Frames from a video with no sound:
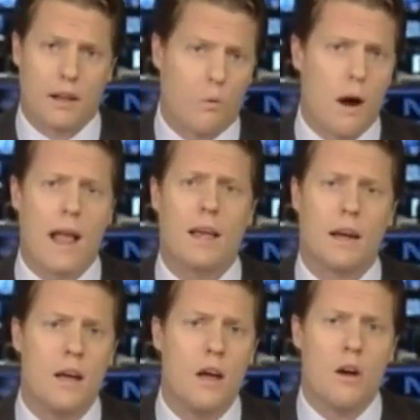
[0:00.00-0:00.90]
They're
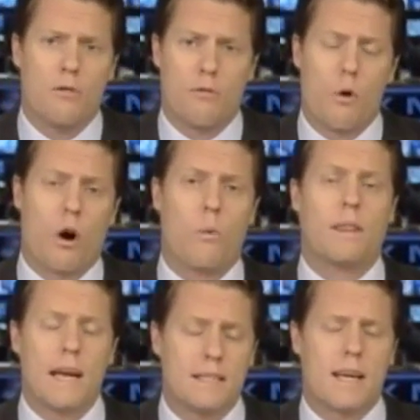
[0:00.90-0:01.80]
whaling for what
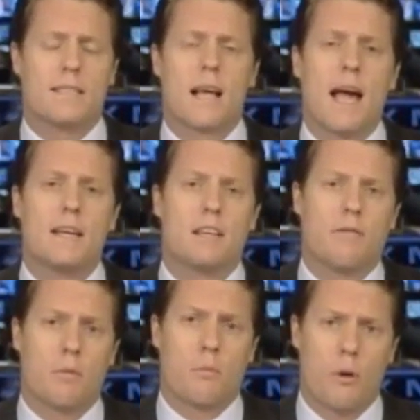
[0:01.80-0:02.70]
they say
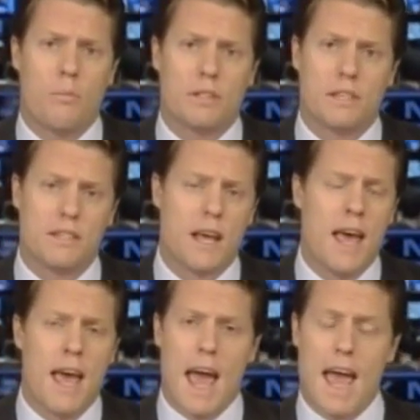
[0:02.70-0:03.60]
scientific purposes.
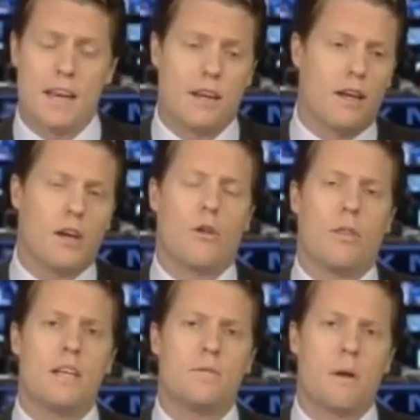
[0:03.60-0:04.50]
And, you know,
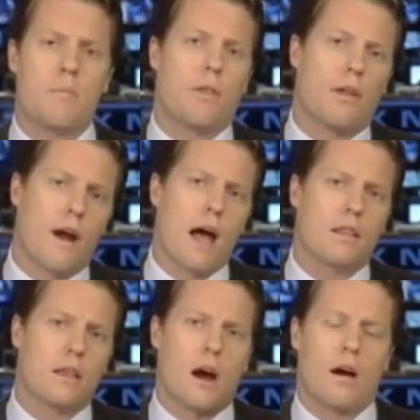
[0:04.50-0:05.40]
these people that are
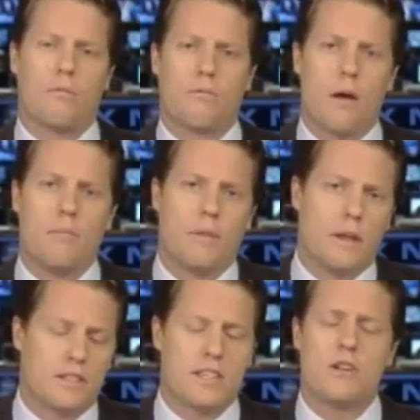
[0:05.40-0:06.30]
out there from
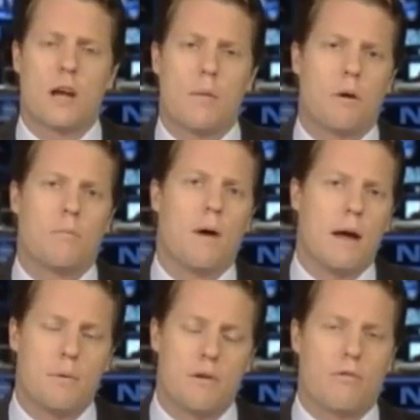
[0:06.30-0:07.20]
the Sea Shepherd
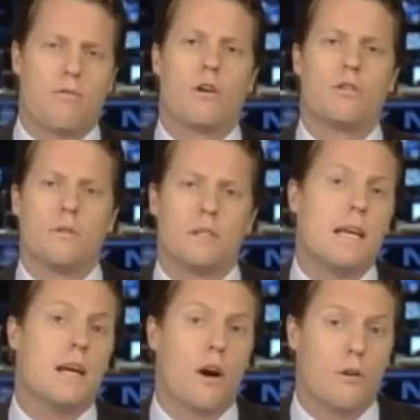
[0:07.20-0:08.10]
might be referred to as
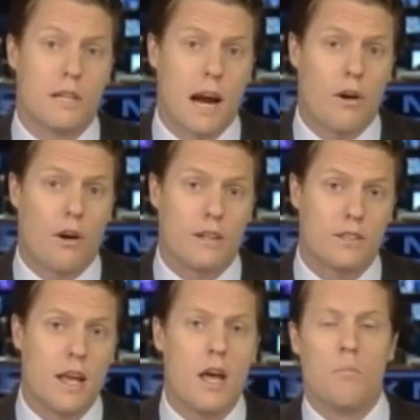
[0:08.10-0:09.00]
eco
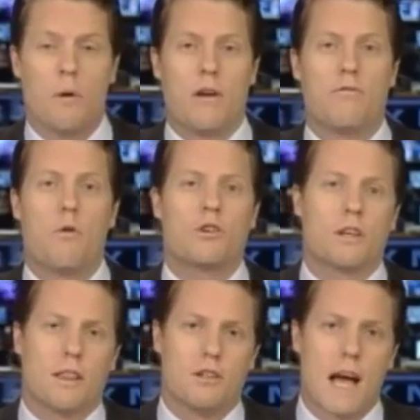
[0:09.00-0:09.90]
terrorists, but
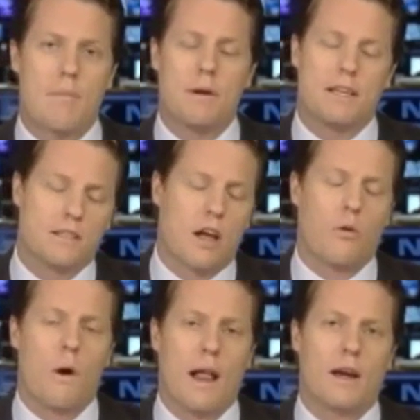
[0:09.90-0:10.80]
unfortunately, the Japanese and
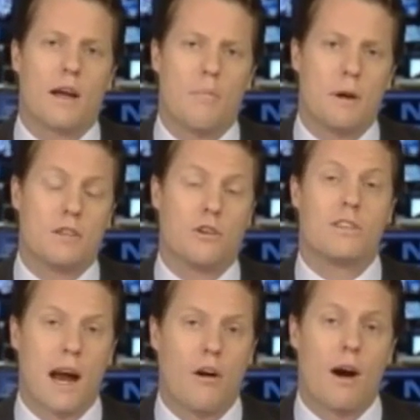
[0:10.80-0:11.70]
other whaling companies are
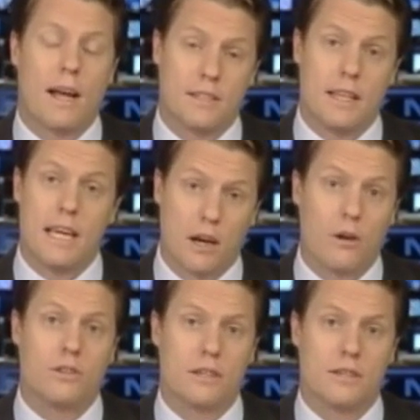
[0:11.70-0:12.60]
terrorizing the
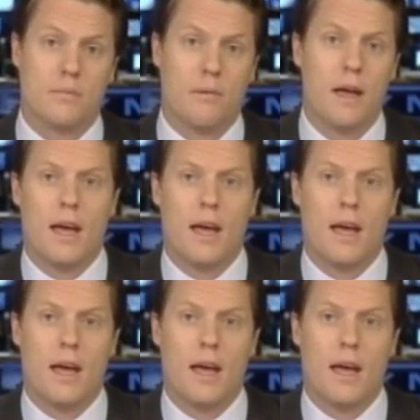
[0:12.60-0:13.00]
ecosystem system.